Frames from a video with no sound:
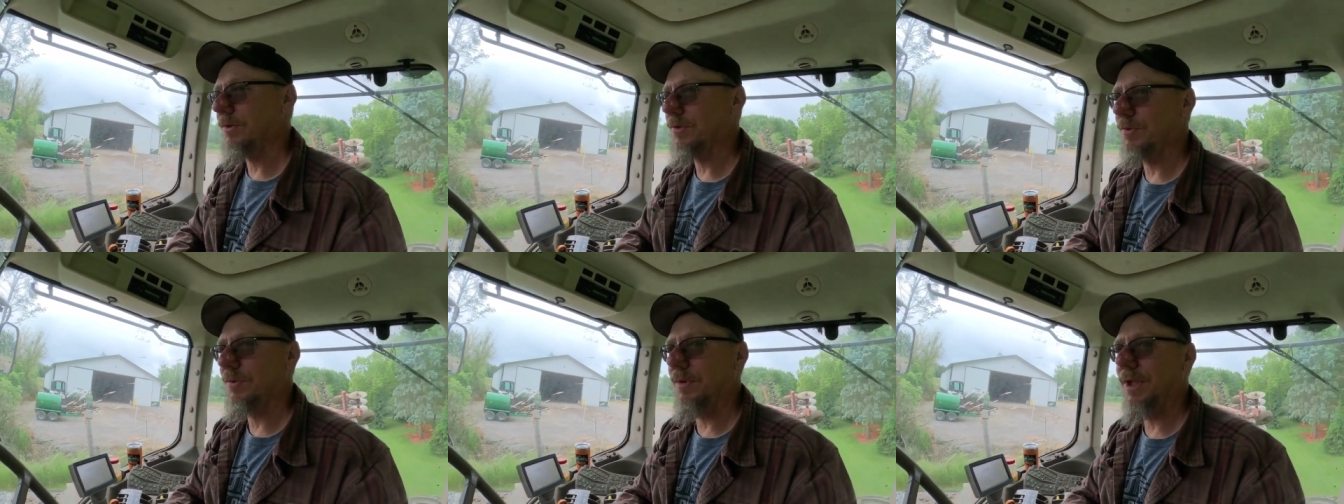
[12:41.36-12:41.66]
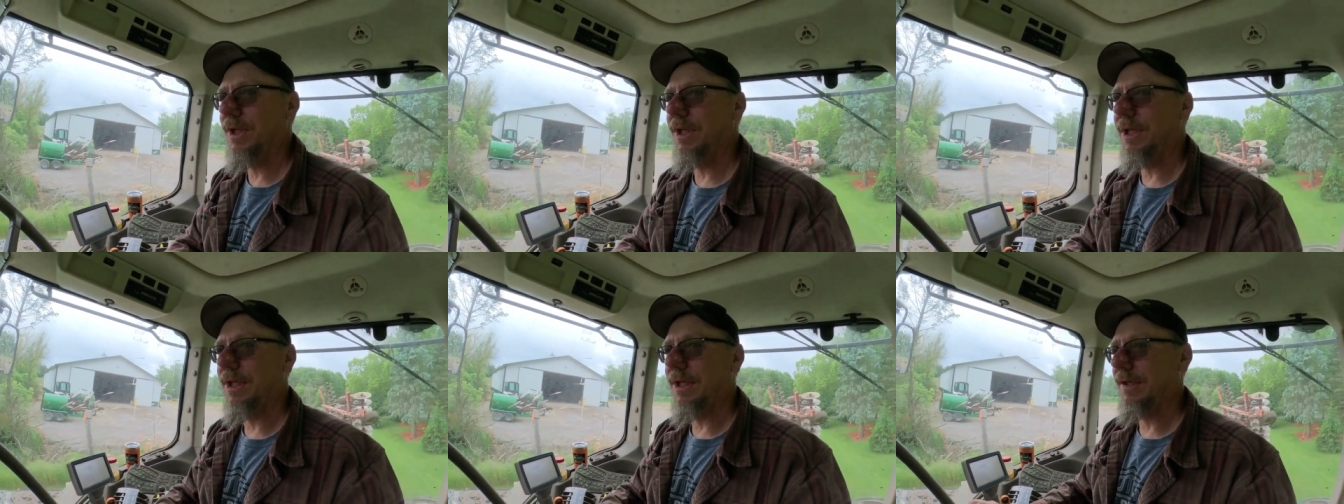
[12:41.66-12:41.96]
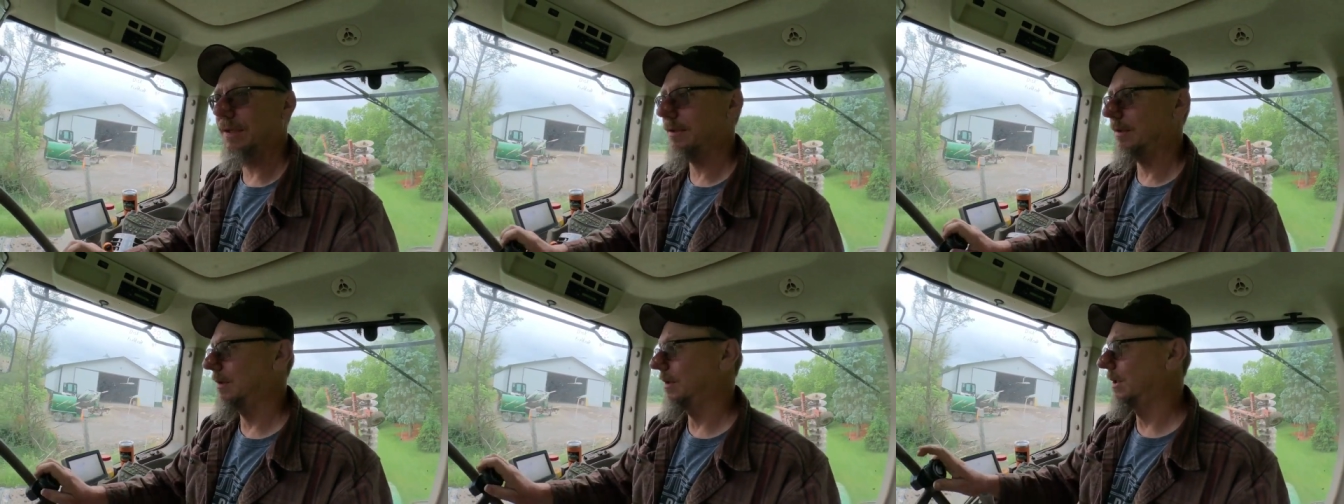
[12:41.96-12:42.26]
is really
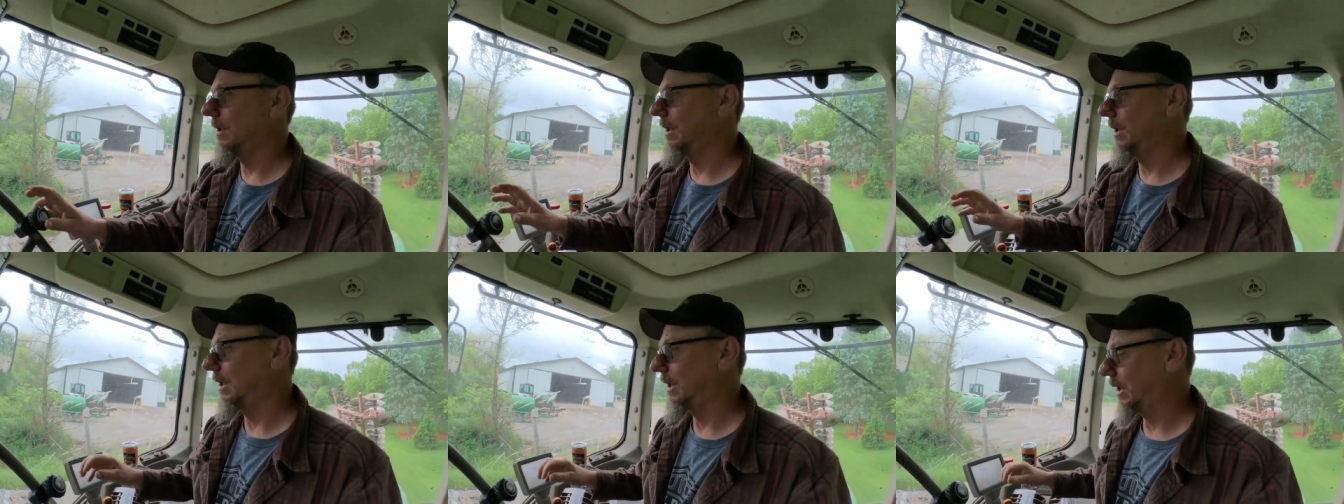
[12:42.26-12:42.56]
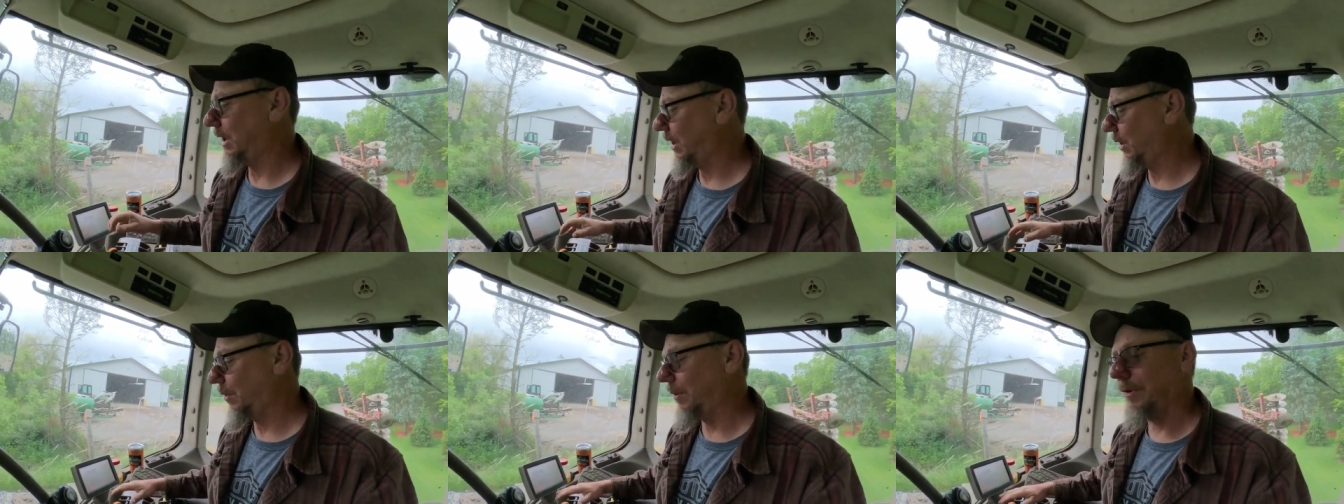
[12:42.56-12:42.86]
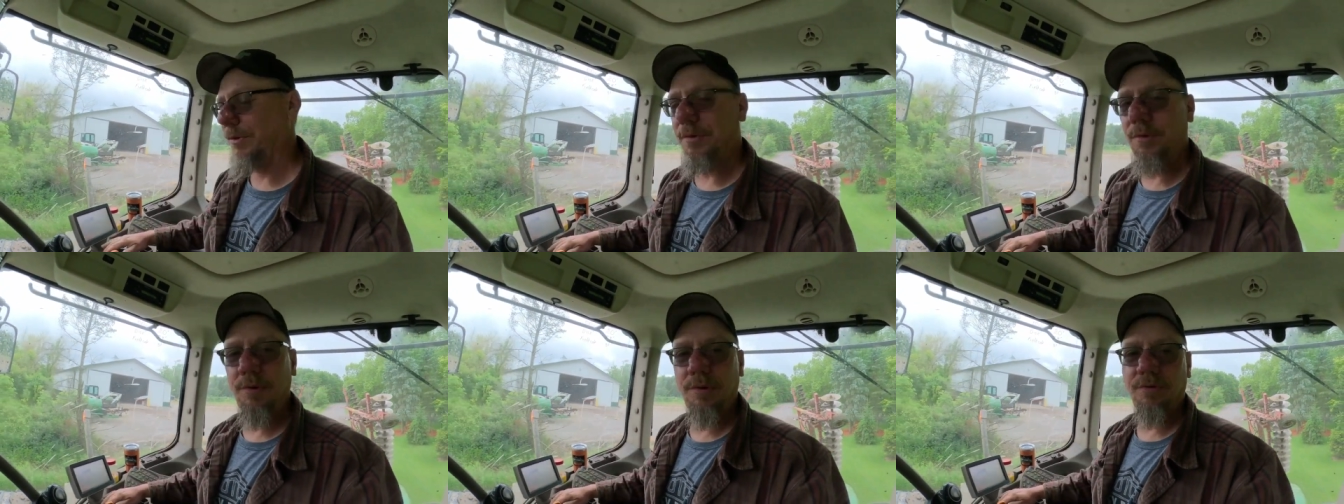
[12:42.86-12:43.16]
going
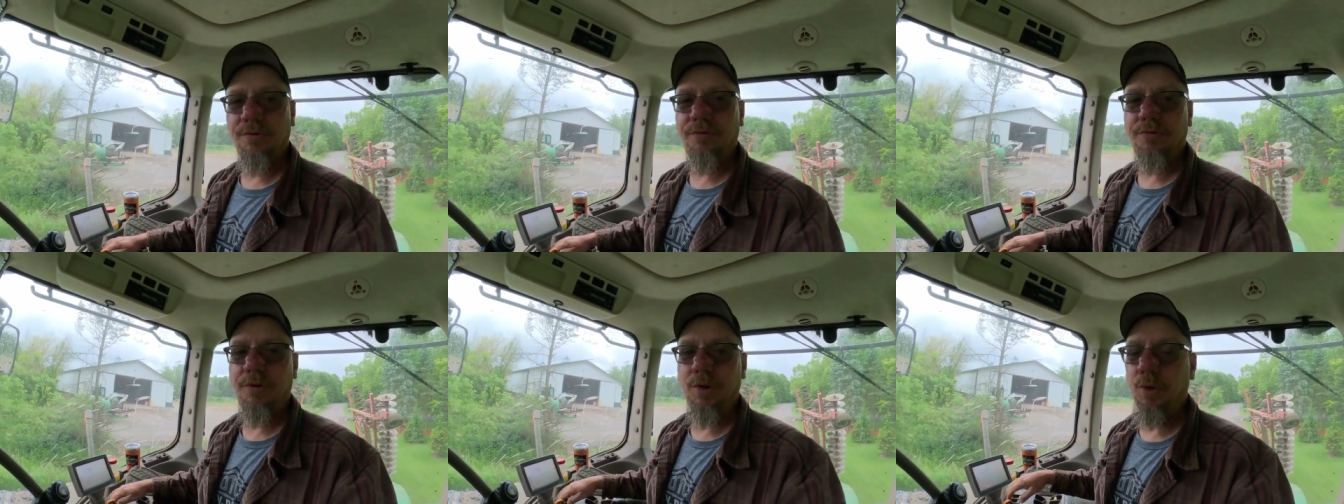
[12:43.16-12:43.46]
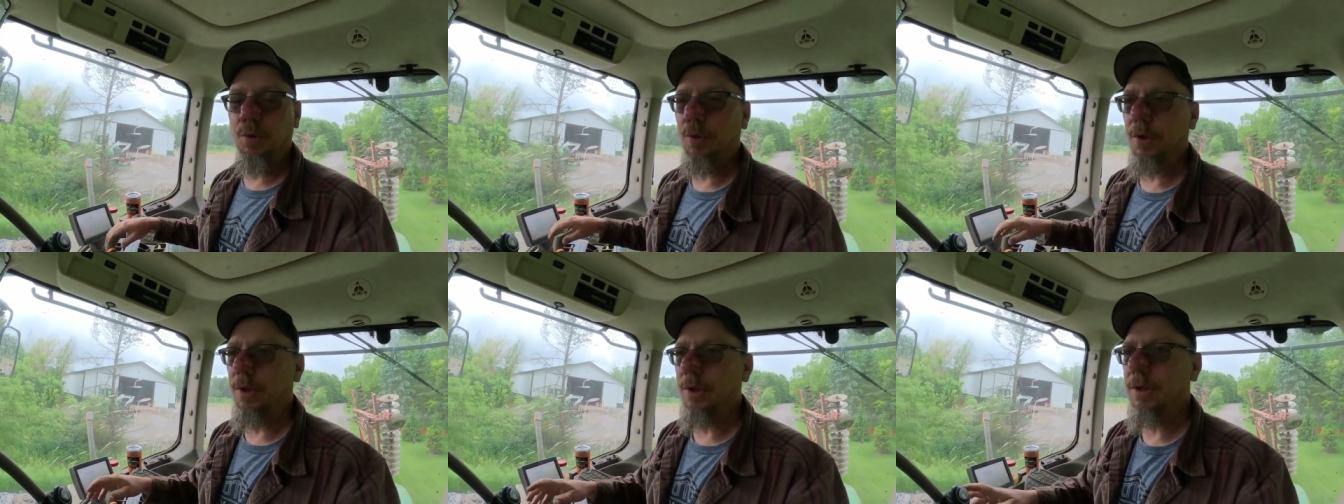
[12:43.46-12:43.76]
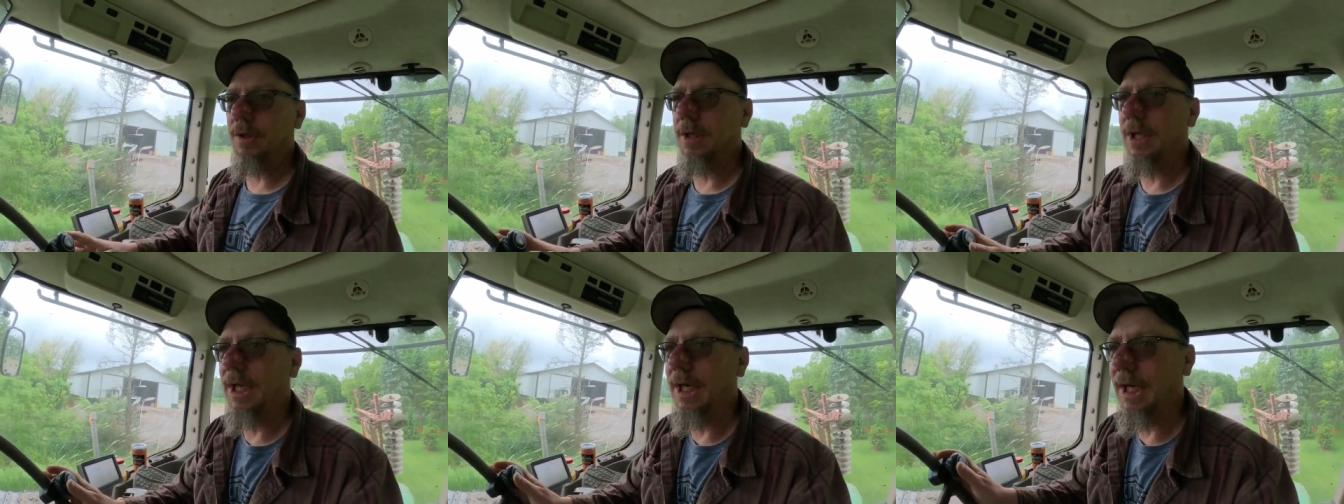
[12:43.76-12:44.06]
through the fuel.
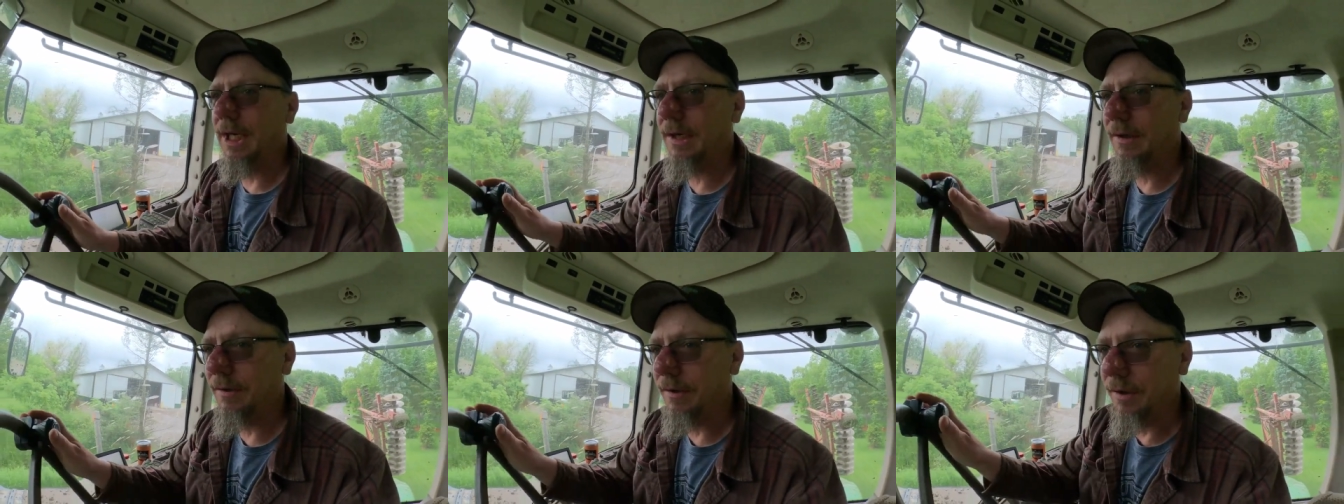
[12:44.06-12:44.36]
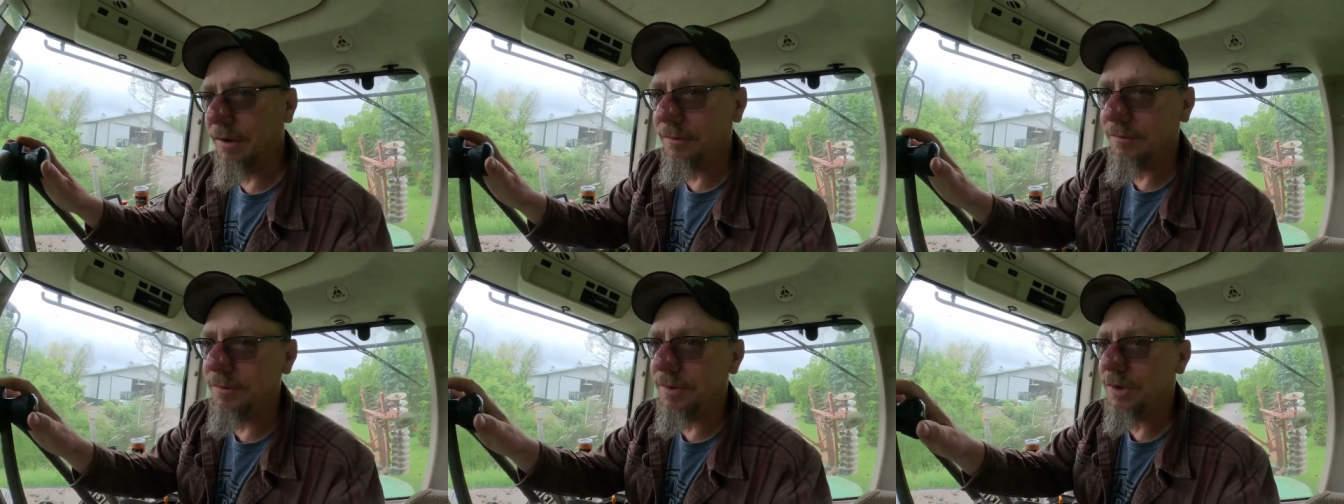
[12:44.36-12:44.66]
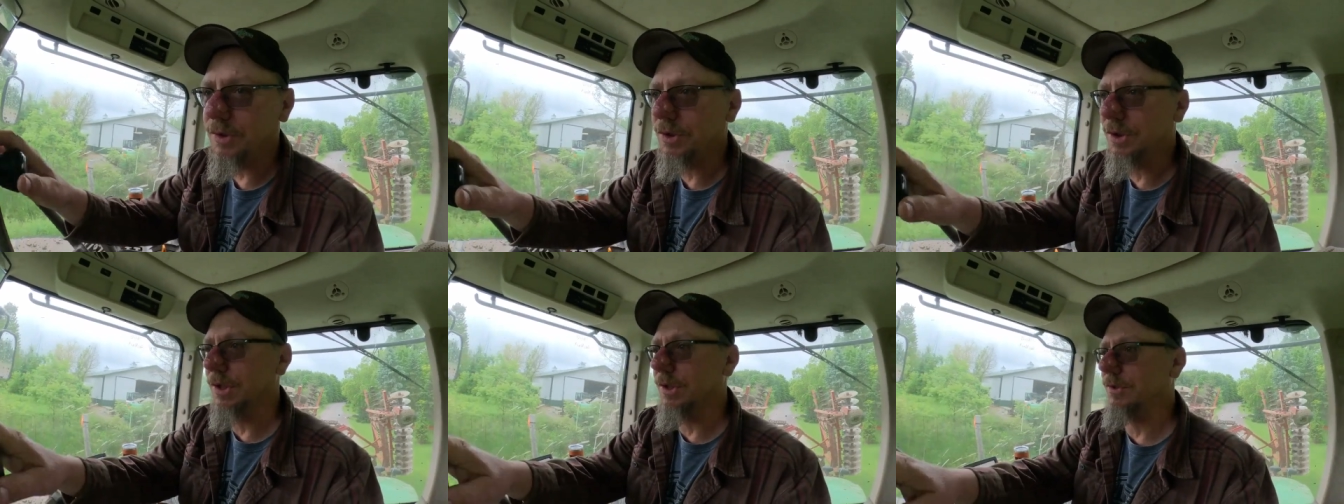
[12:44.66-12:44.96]
And I don't know if
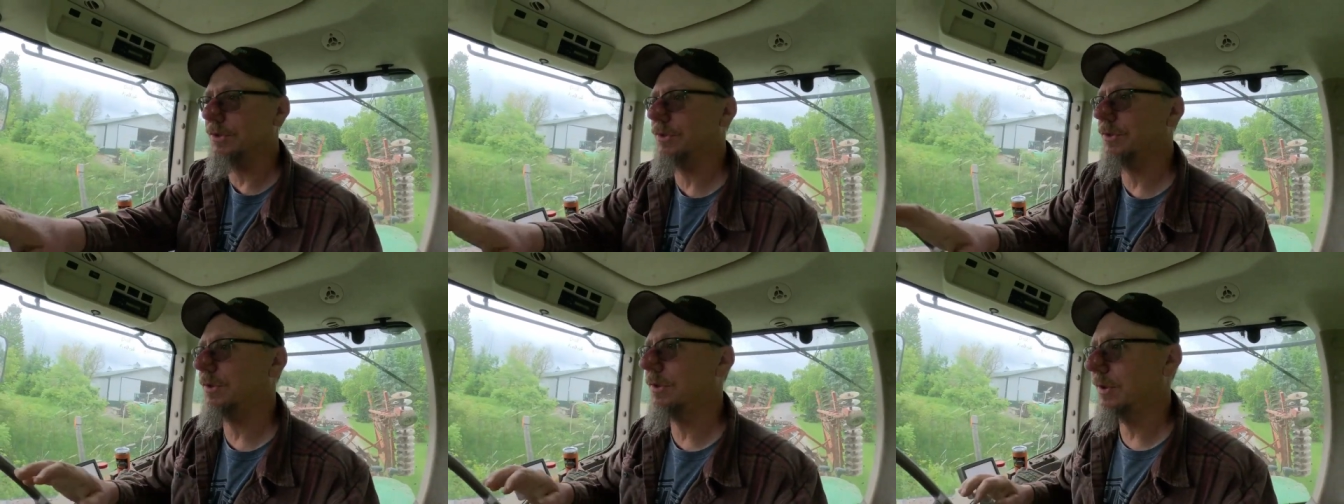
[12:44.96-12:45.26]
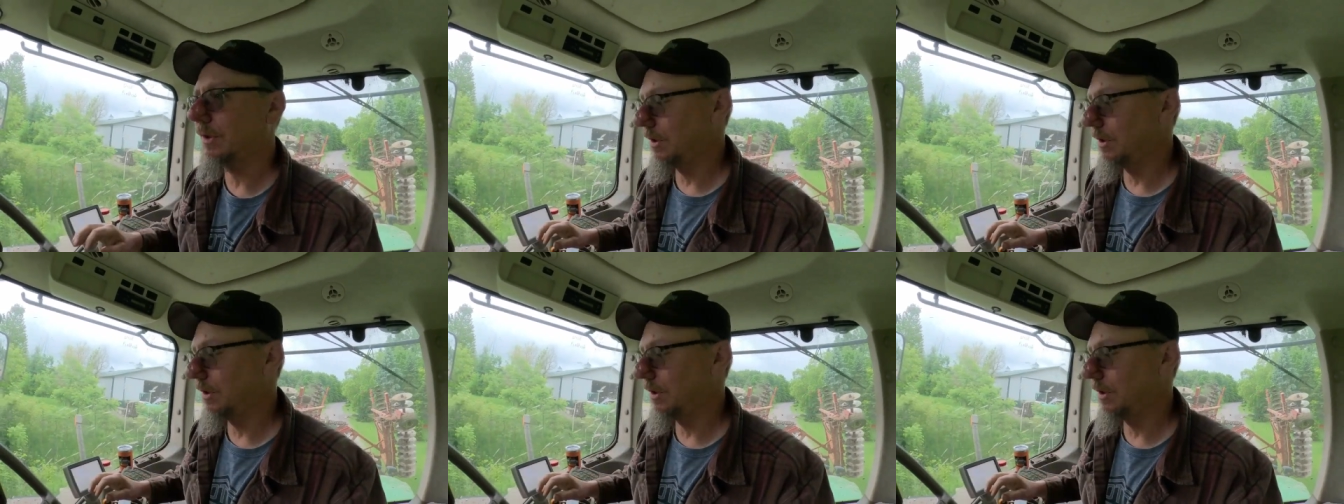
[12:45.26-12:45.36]
it's just